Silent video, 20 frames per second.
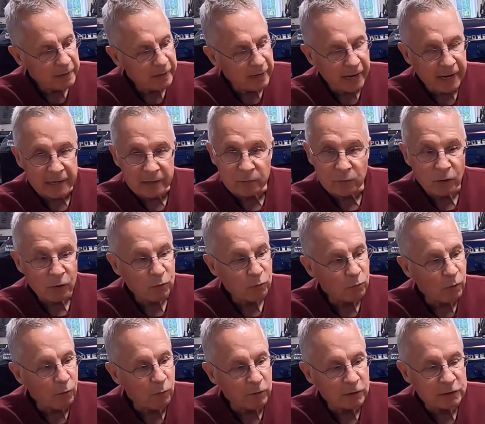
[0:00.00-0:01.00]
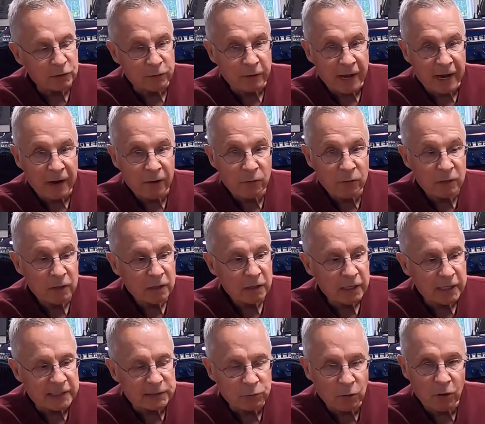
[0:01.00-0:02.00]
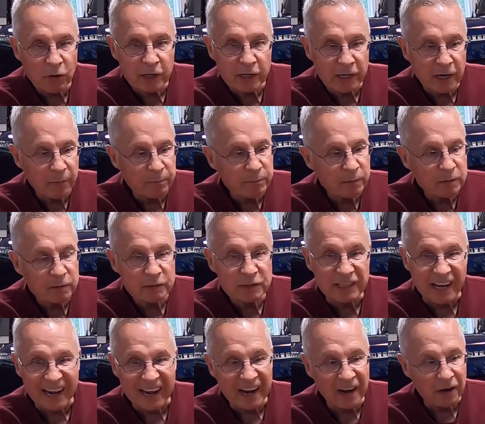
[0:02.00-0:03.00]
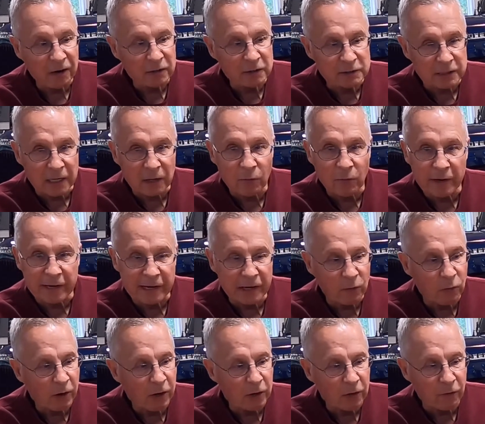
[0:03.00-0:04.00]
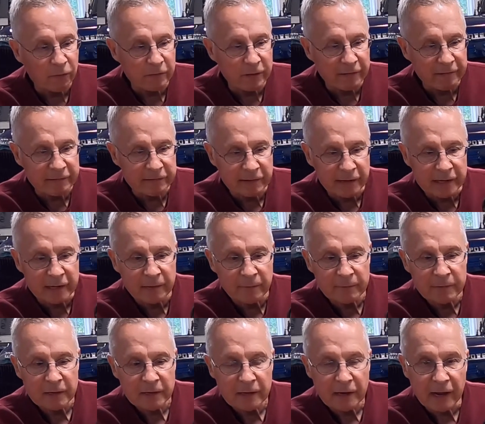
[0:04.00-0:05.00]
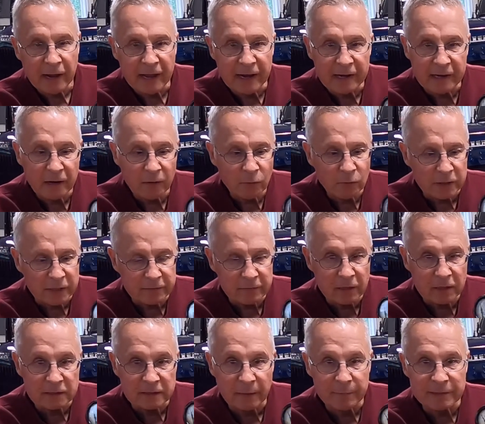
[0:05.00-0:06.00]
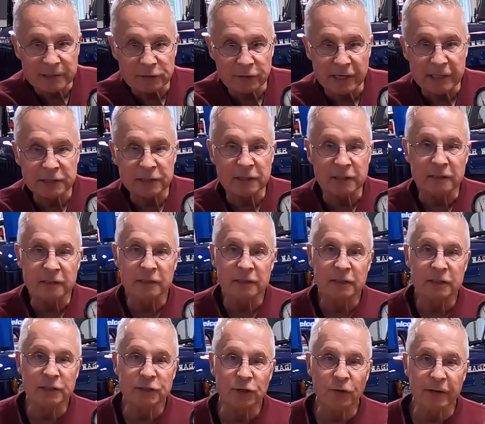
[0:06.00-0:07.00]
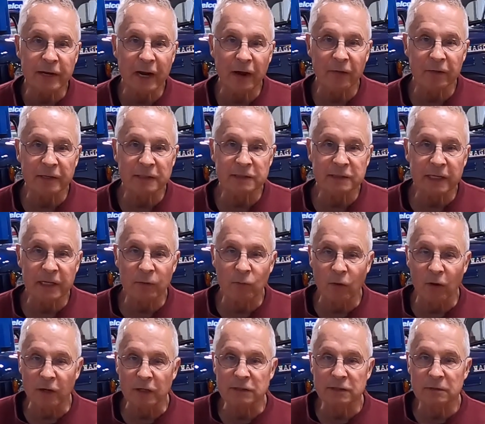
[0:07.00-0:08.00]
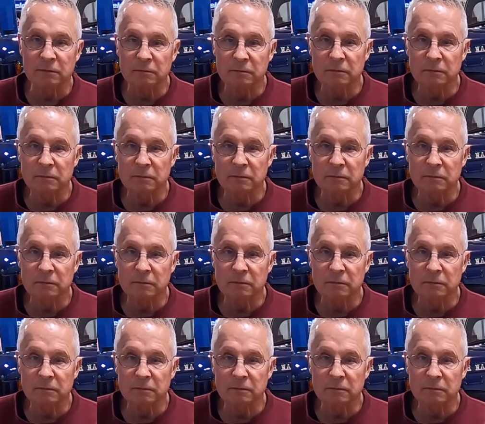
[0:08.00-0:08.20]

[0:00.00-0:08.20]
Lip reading: And what we'll do now is hook it up to air, because I don't want to get oil over everything. And we'll give a little demonstration and show you how this thing works.